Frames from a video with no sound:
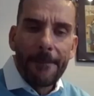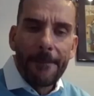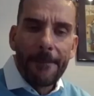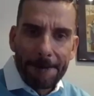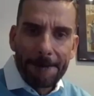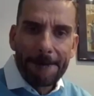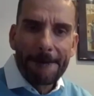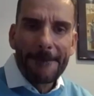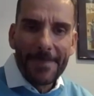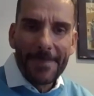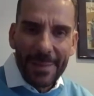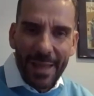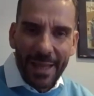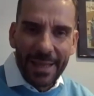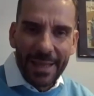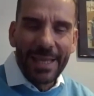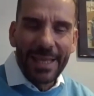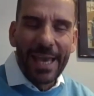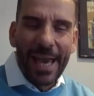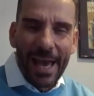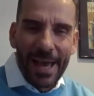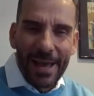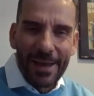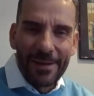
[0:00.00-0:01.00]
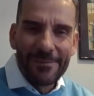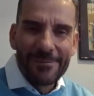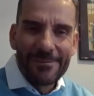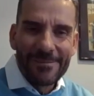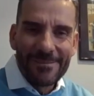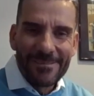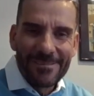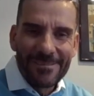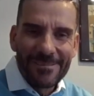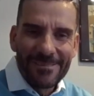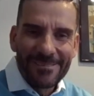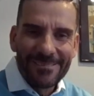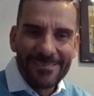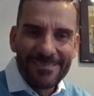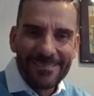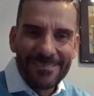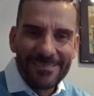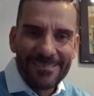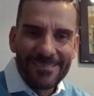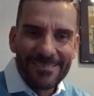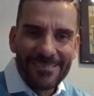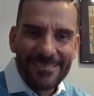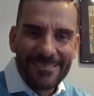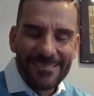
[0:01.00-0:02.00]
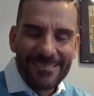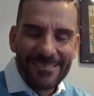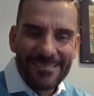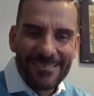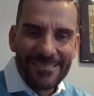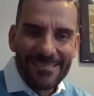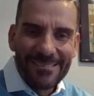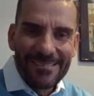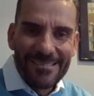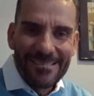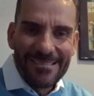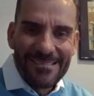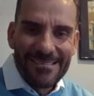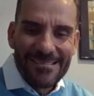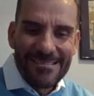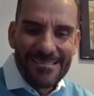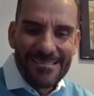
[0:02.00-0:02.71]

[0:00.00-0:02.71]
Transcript: Here, in my opinion. Yeah. I mean, if you